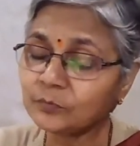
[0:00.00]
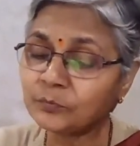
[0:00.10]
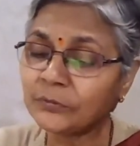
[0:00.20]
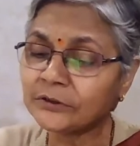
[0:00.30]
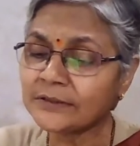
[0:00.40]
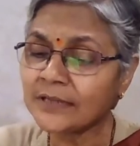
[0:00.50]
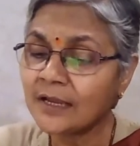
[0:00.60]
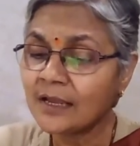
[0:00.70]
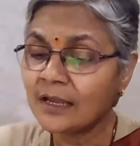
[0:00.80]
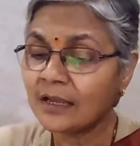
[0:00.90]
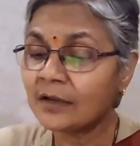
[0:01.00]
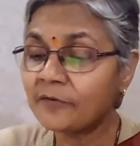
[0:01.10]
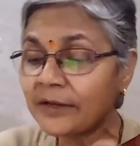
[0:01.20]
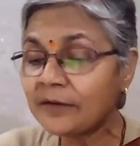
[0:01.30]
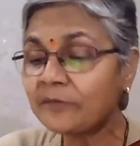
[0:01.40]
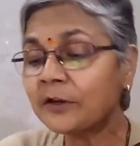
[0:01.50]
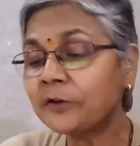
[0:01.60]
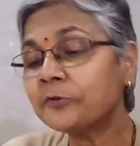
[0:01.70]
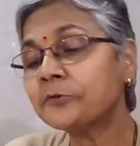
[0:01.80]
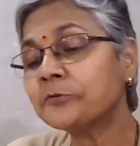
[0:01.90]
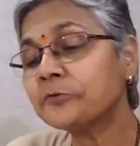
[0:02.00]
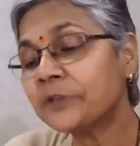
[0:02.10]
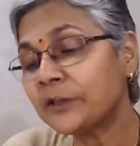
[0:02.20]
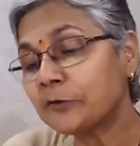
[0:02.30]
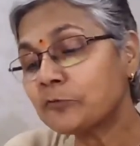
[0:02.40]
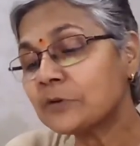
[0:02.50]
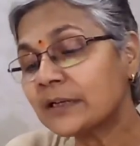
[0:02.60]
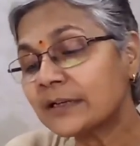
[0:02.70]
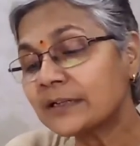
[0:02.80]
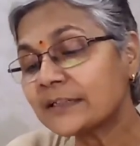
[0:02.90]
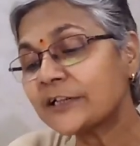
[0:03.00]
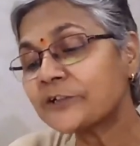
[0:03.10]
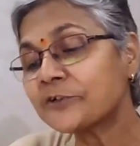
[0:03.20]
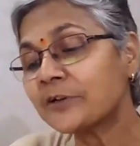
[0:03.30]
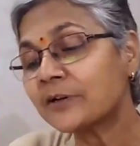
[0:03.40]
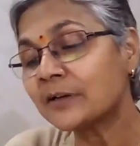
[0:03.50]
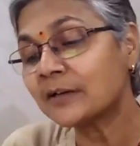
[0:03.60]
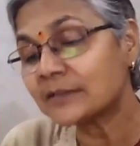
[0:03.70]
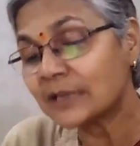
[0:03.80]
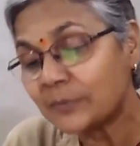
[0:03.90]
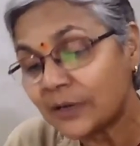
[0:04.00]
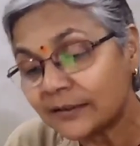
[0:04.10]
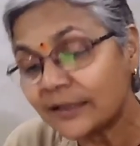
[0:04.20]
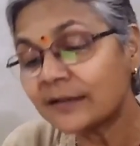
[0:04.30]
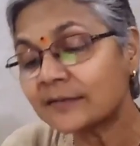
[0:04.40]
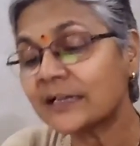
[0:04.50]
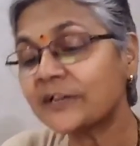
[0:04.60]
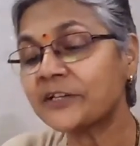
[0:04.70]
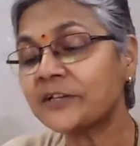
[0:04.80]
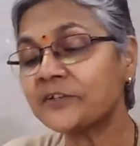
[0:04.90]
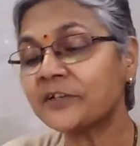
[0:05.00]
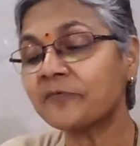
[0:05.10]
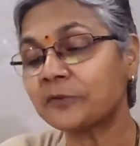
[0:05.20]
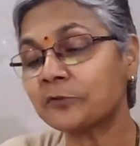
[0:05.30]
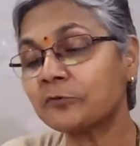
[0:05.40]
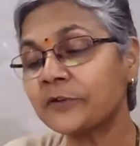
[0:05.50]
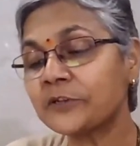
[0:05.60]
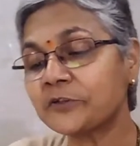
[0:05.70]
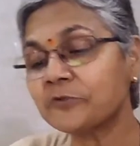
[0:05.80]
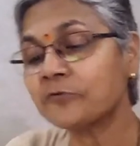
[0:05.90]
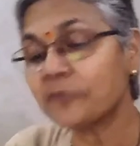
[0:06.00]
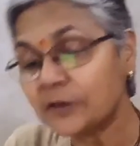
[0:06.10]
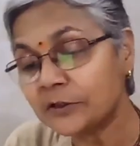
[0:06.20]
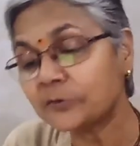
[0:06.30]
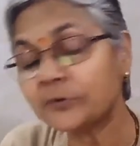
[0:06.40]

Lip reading: Because when you do the Google research or some other search engine through which you want to